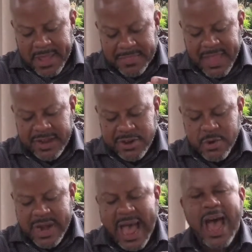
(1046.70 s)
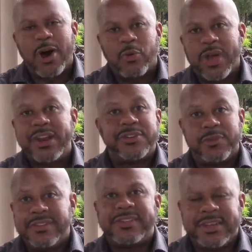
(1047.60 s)
that you and I are ready to
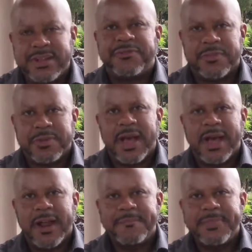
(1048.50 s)
receive from God.